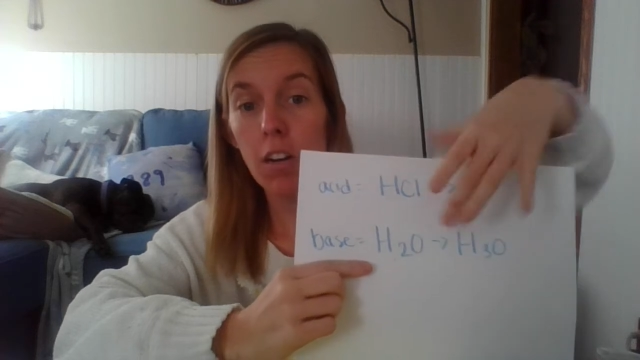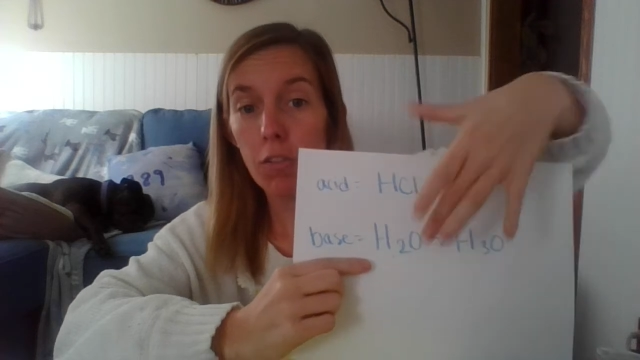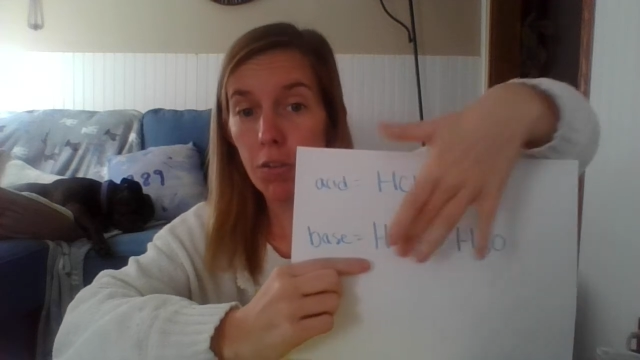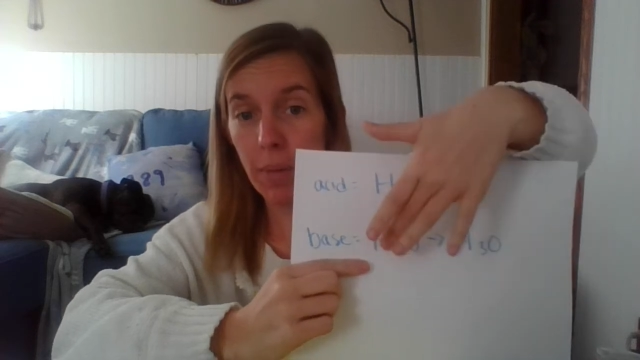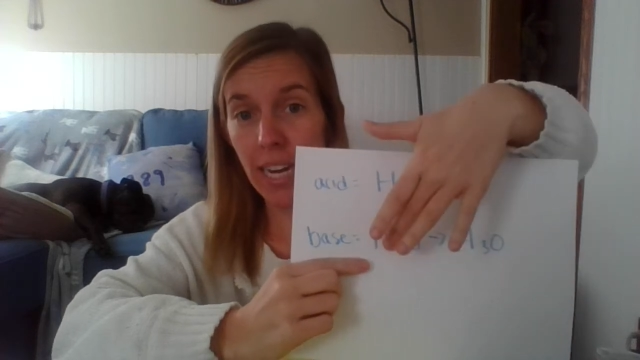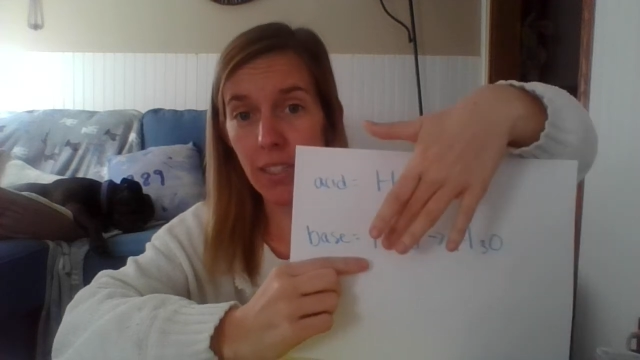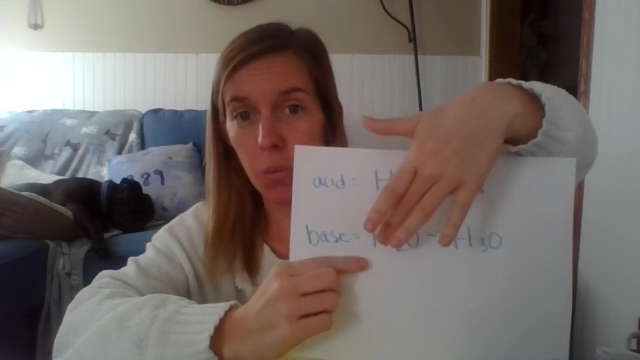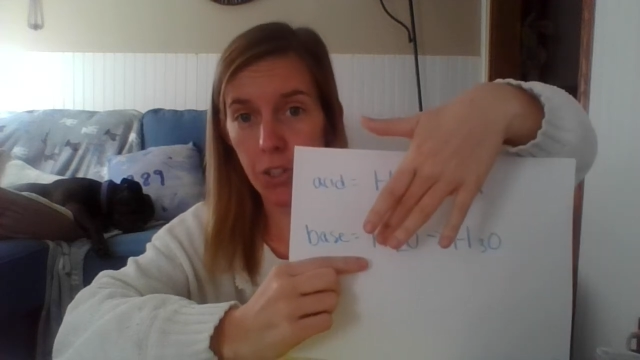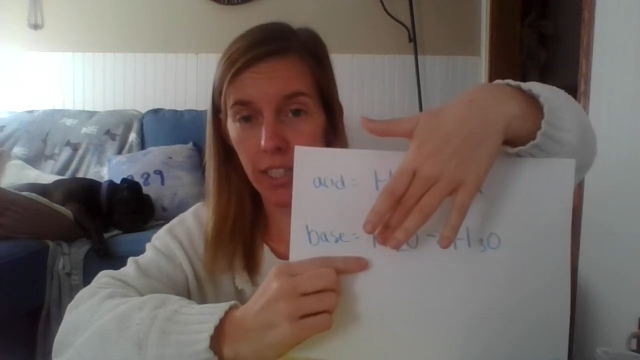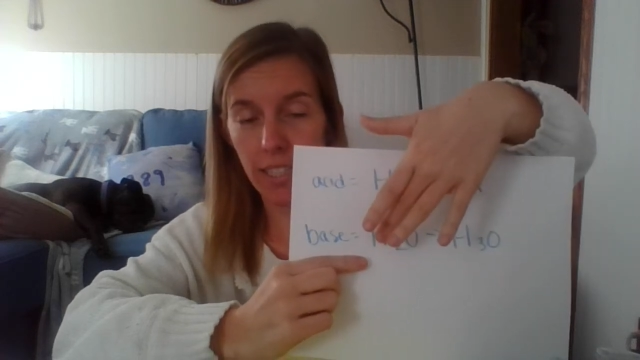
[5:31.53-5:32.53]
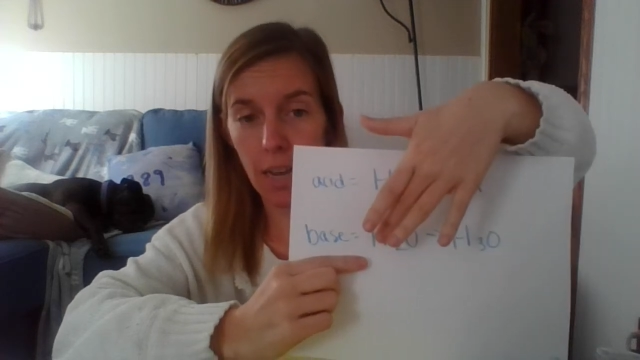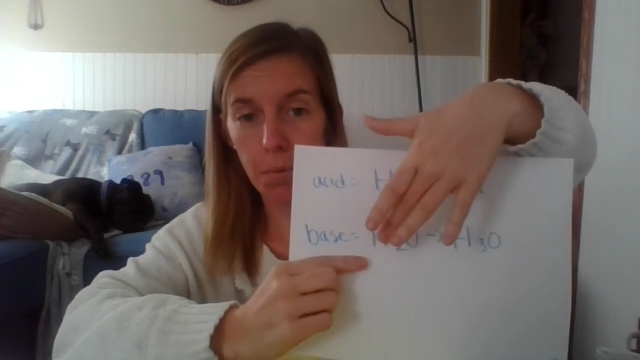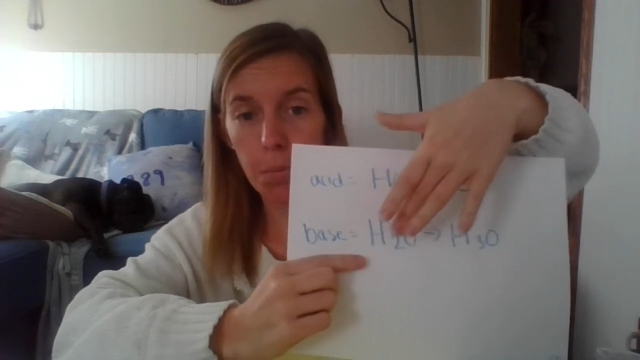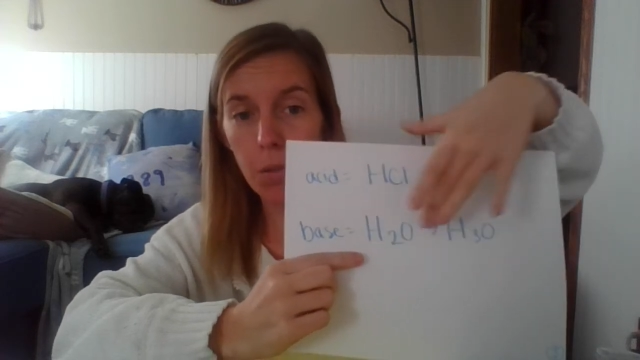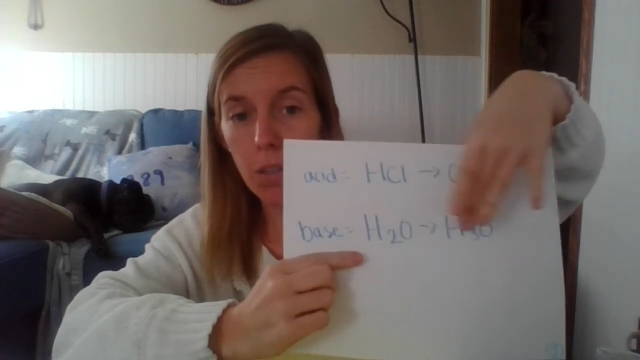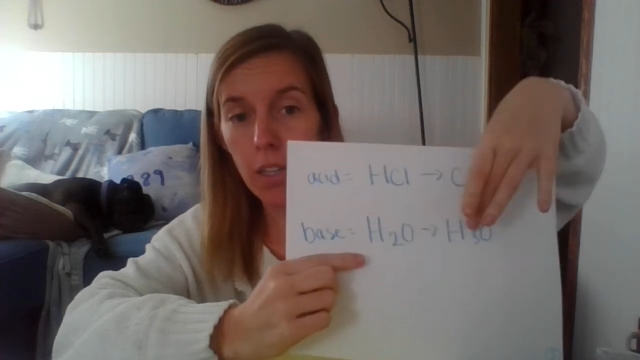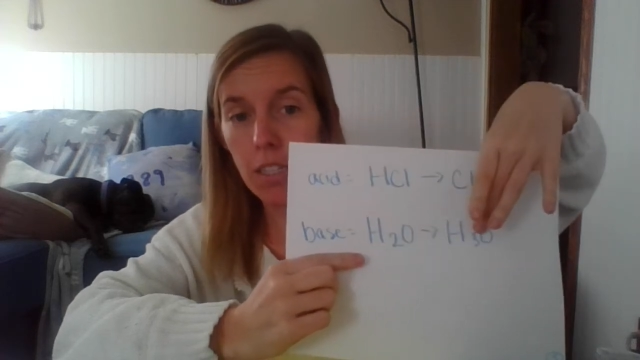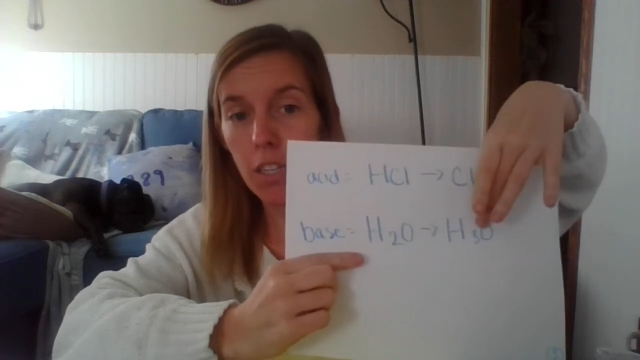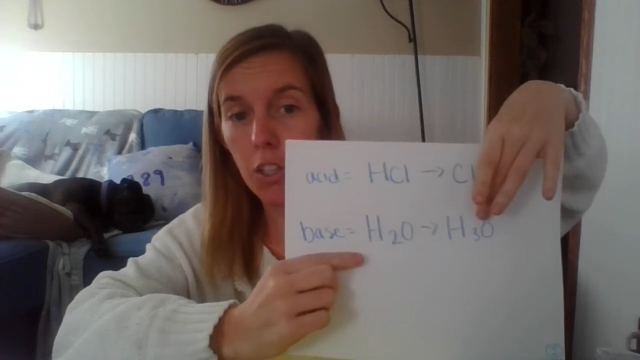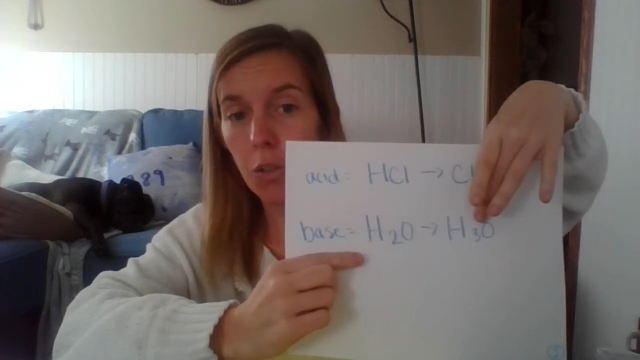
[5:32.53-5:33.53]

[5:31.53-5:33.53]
For a base which accepts protons,